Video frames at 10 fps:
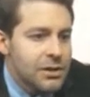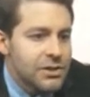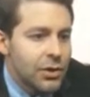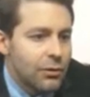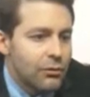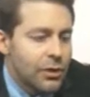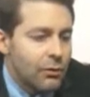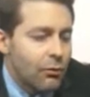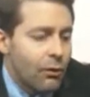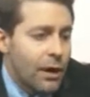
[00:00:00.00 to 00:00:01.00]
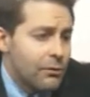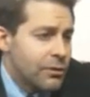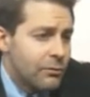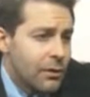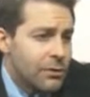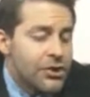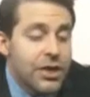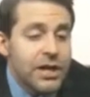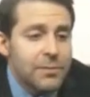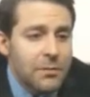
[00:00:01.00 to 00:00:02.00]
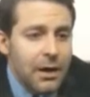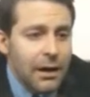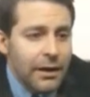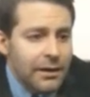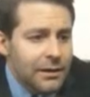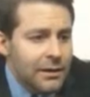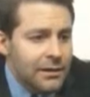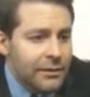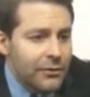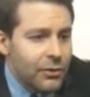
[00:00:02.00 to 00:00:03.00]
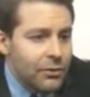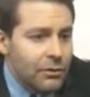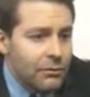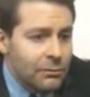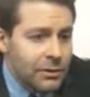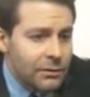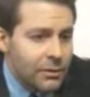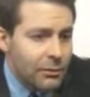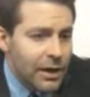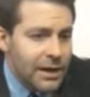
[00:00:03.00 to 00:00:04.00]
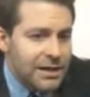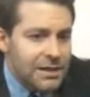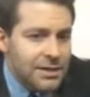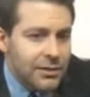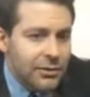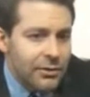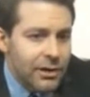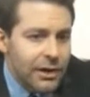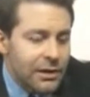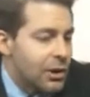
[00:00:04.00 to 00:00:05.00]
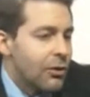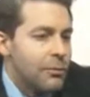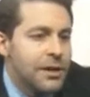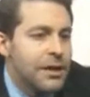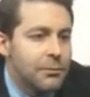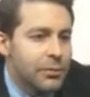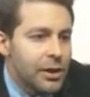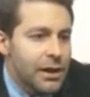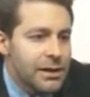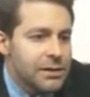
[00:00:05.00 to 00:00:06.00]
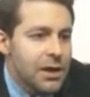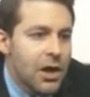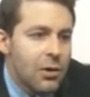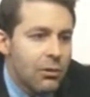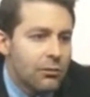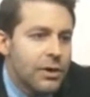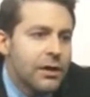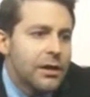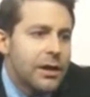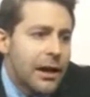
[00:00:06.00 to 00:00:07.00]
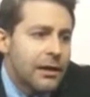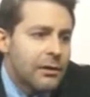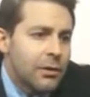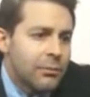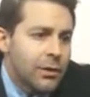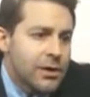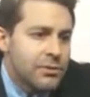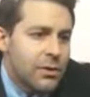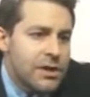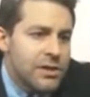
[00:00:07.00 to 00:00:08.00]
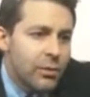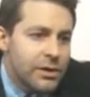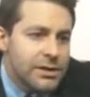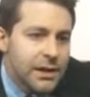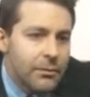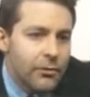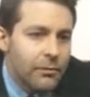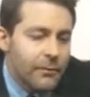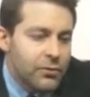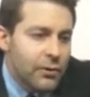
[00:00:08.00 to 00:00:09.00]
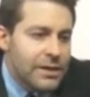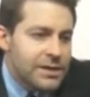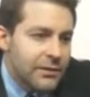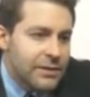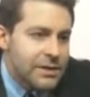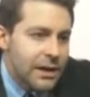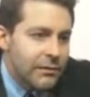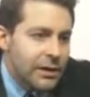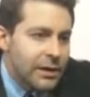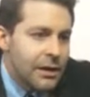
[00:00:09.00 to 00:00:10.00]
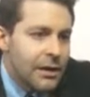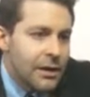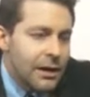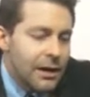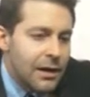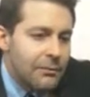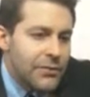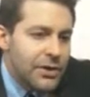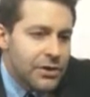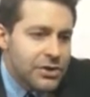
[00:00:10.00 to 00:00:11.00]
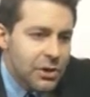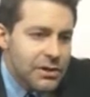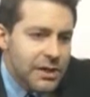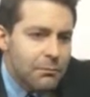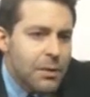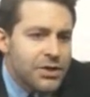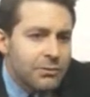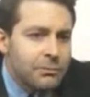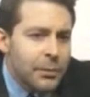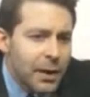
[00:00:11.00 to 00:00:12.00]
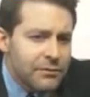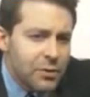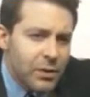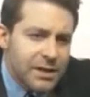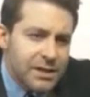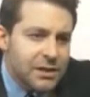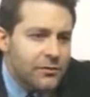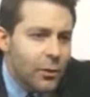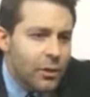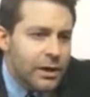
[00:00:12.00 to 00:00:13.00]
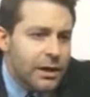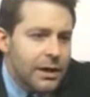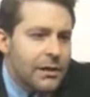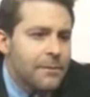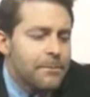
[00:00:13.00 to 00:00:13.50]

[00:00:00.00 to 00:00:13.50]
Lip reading: So what would change my mind, if you will? When would I consider a low being in place? Well, really, price-wise, you'd want to see a move above 27.70. You start to get much above 26.40,